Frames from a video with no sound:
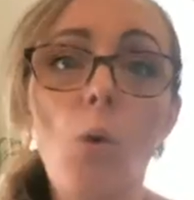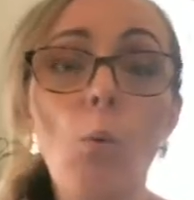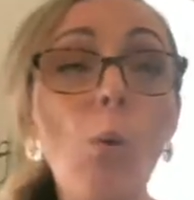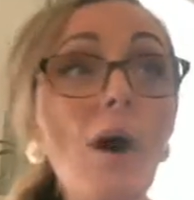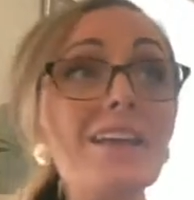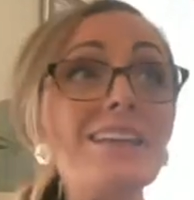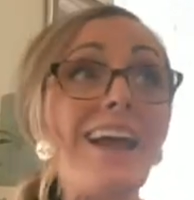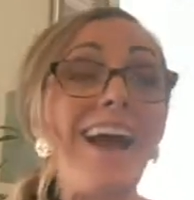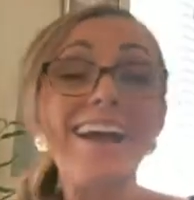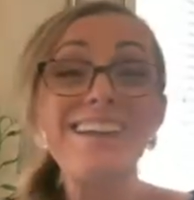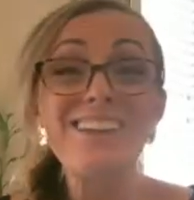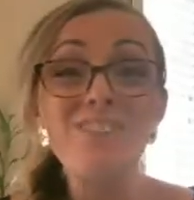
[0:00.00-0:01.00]
What
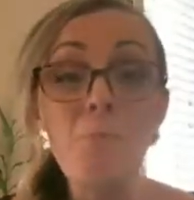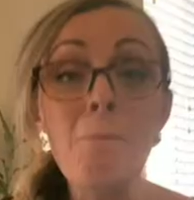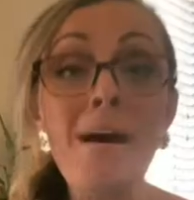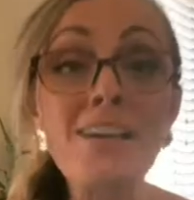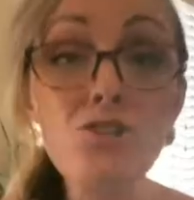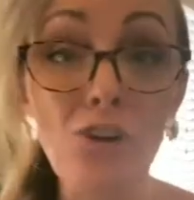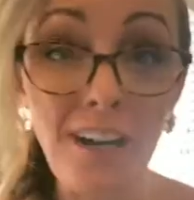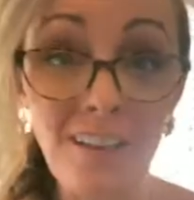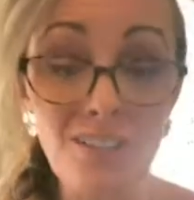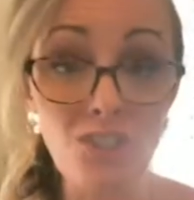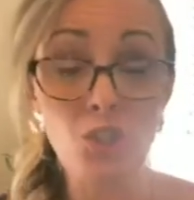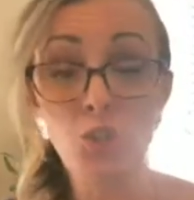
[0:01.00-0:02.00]
kind of
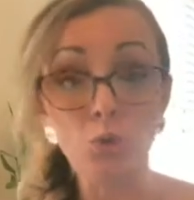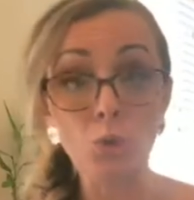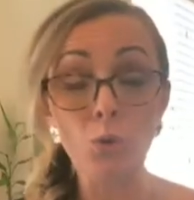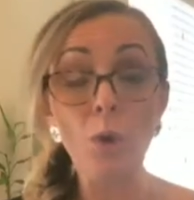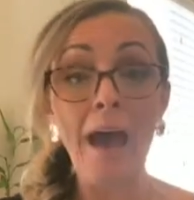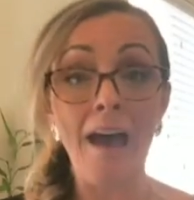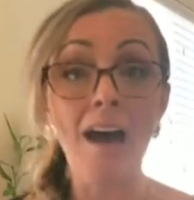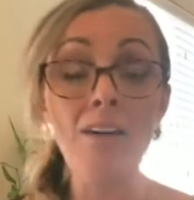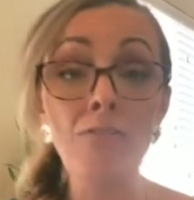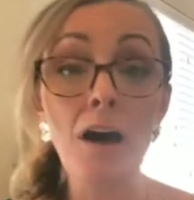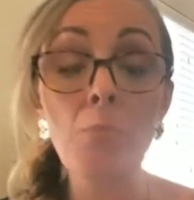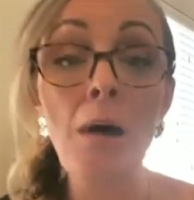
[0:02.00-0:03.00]
metrics do you
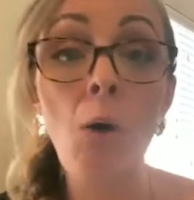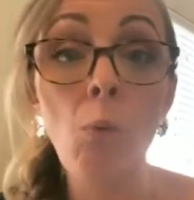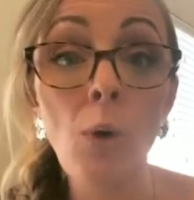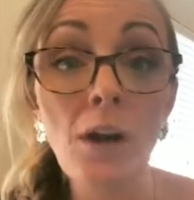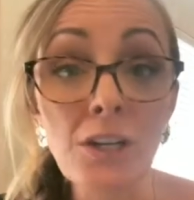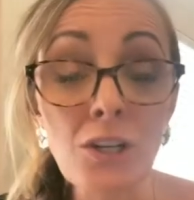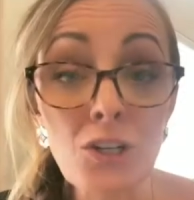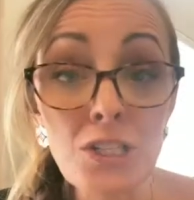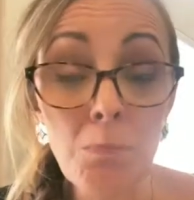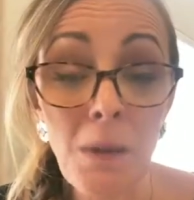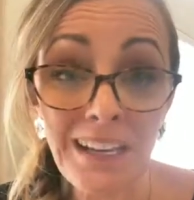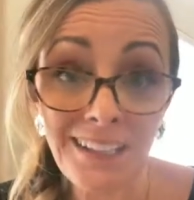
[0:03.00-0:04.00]
have about where you're
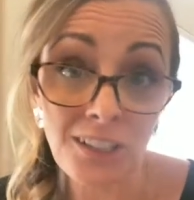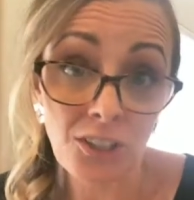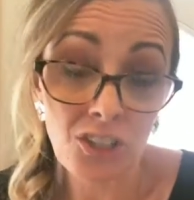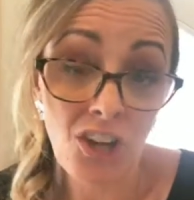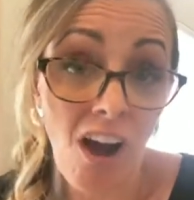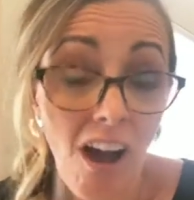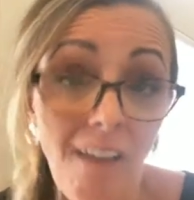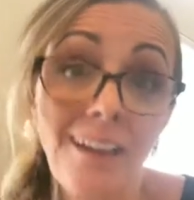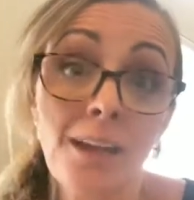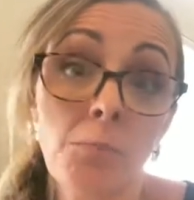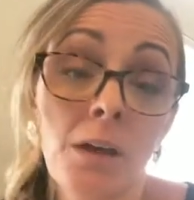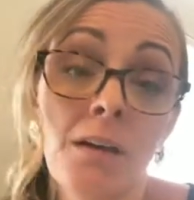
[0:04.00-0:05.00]
spending your
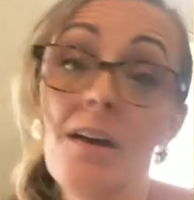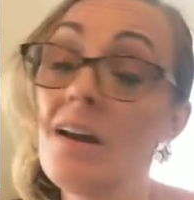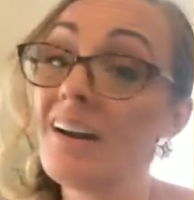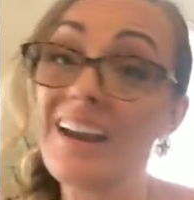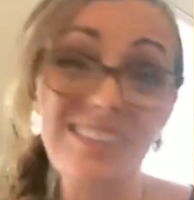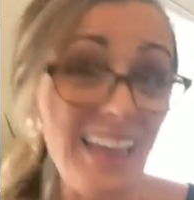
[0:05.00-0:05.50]
time, right?